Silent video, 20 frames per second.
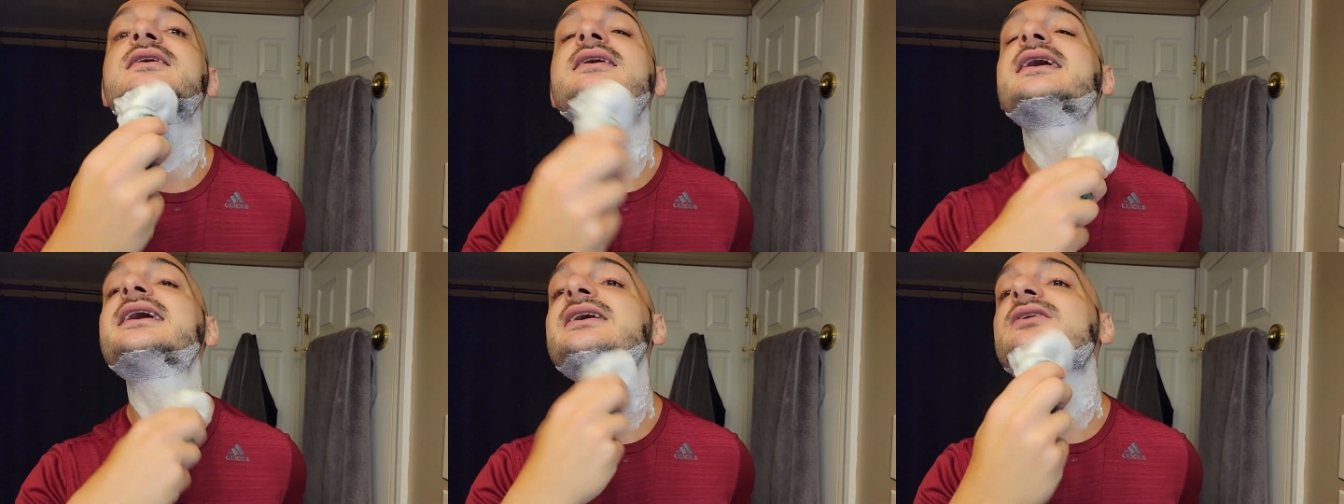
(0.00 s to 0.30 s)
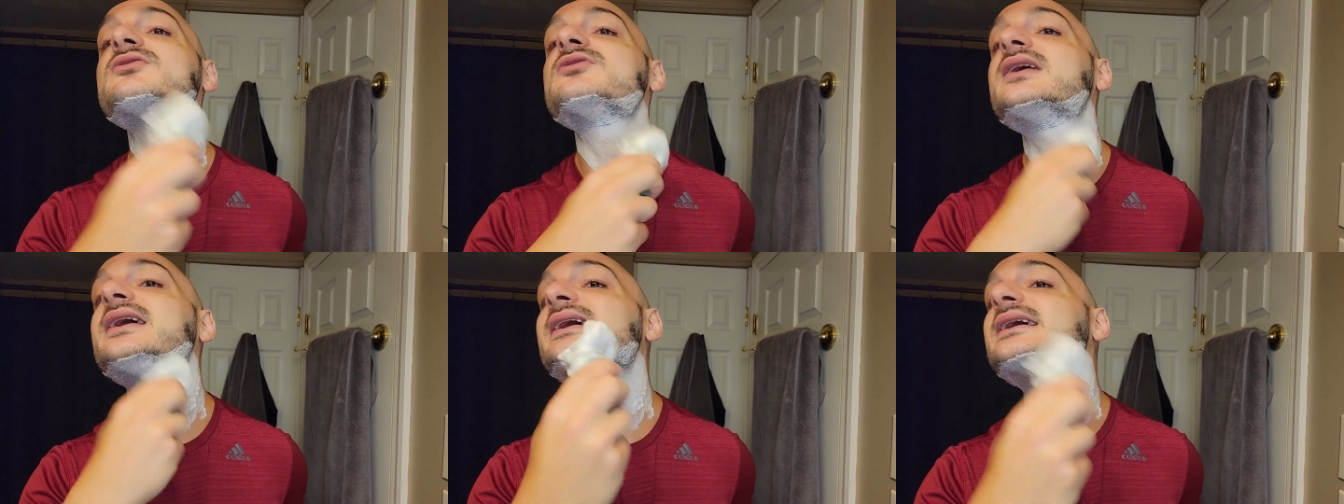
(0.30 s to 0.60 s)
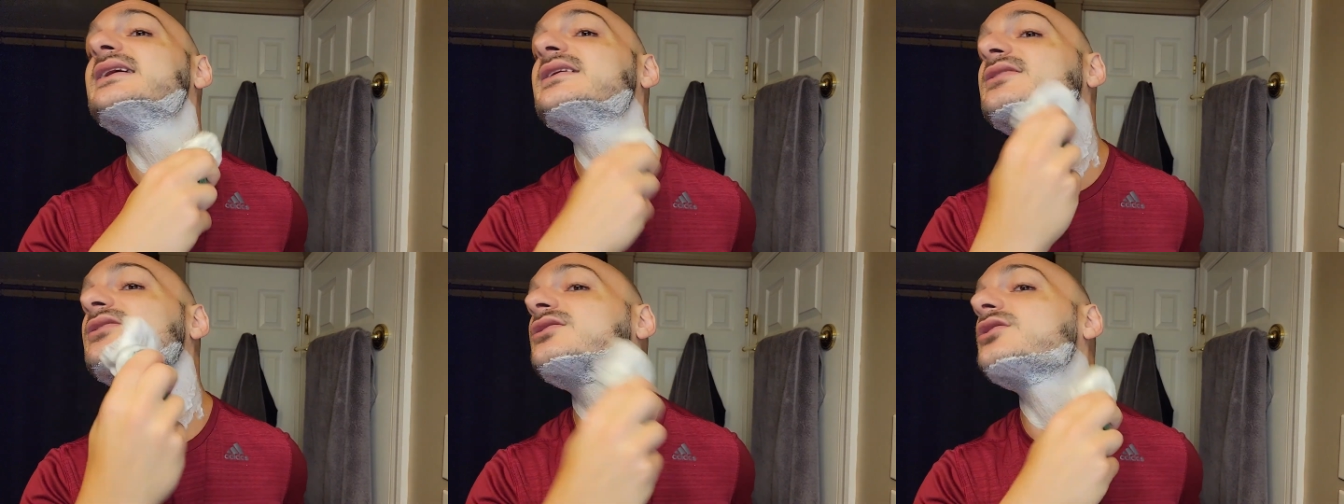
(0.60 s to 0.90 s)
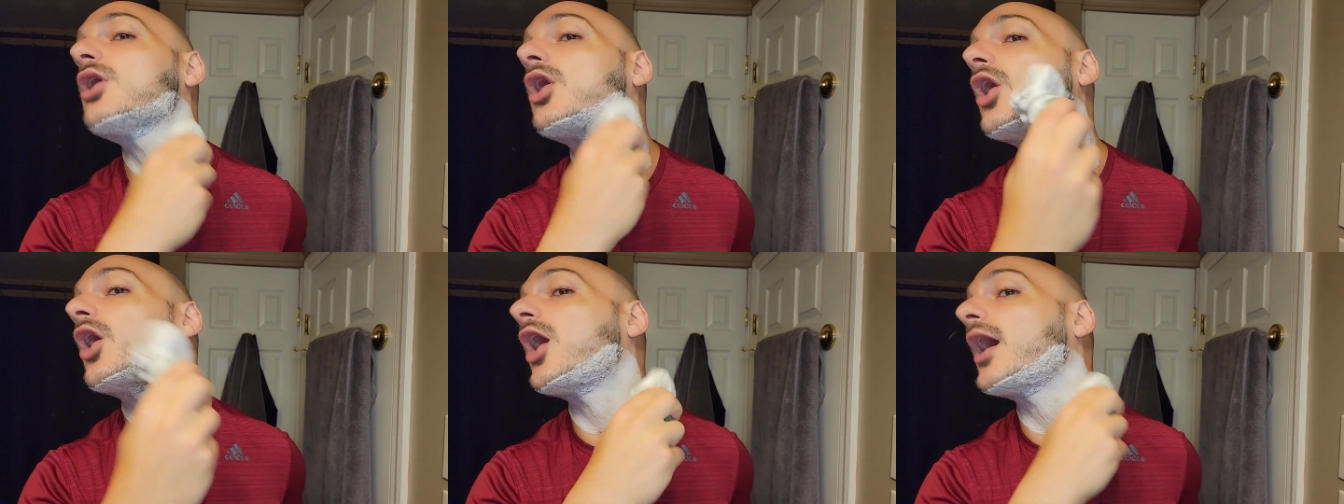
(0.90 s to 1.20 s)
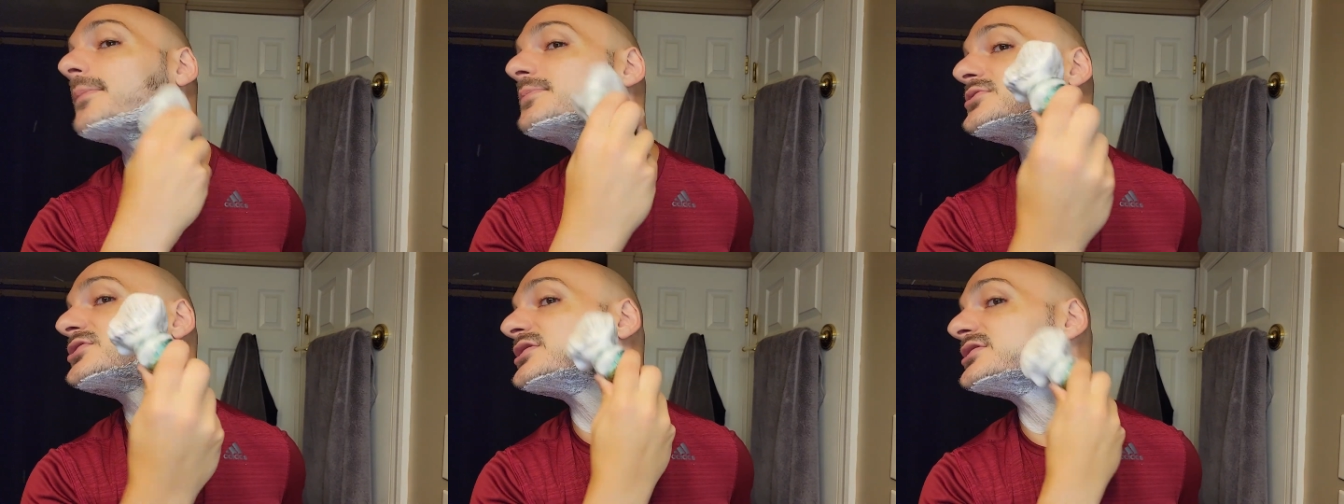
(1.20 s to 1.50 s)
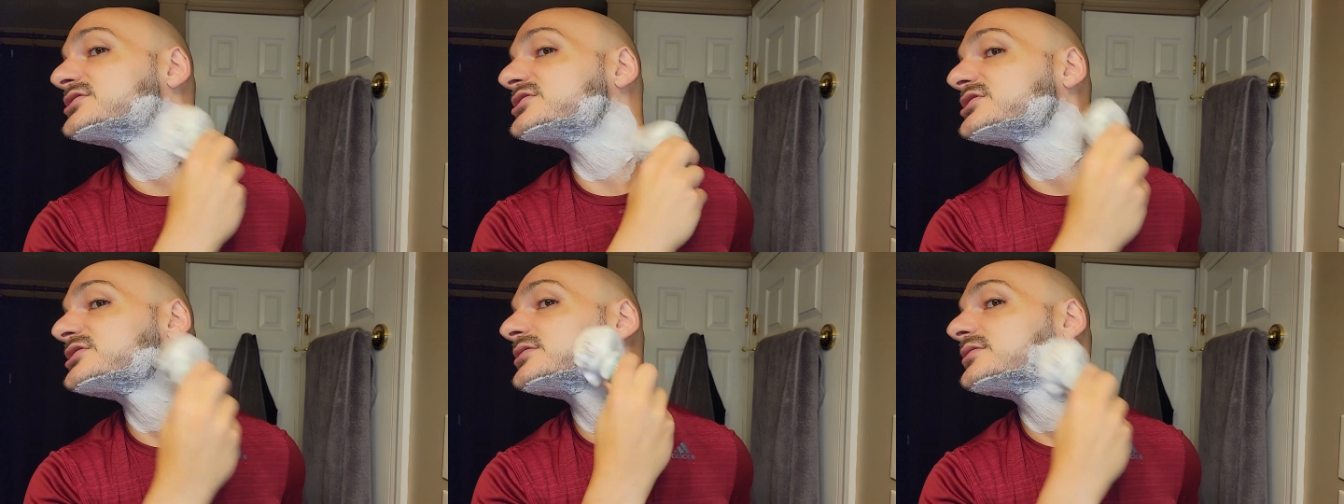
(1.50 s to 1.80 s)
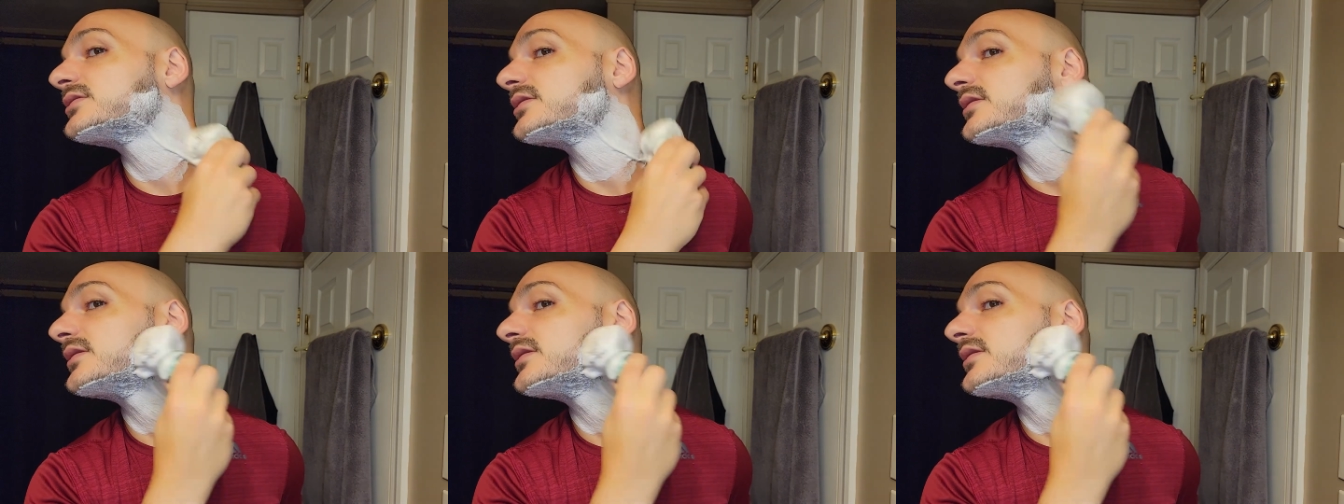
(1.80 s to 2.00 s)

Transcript: I like the options,